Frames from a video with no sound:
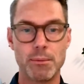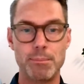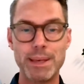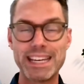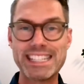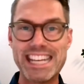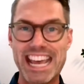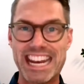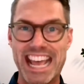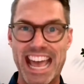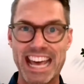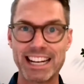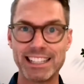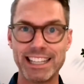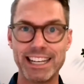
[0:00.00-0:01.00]
big data
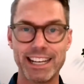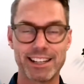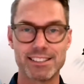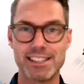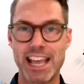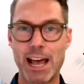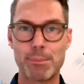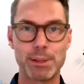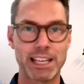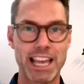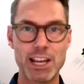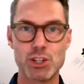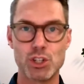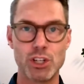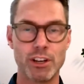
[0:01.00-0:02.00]
analytics, the
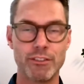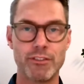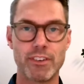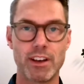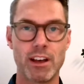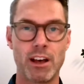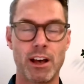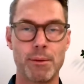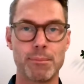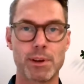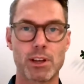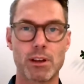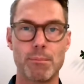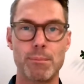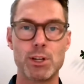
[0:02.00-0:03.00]
application of
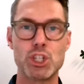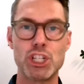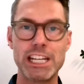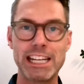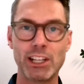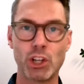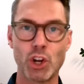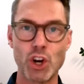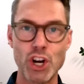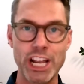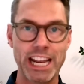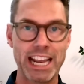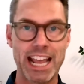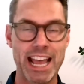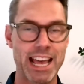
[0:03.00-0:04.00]
machine
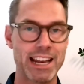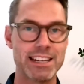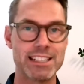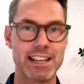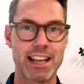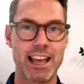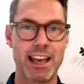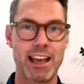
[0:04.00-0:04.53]
learning and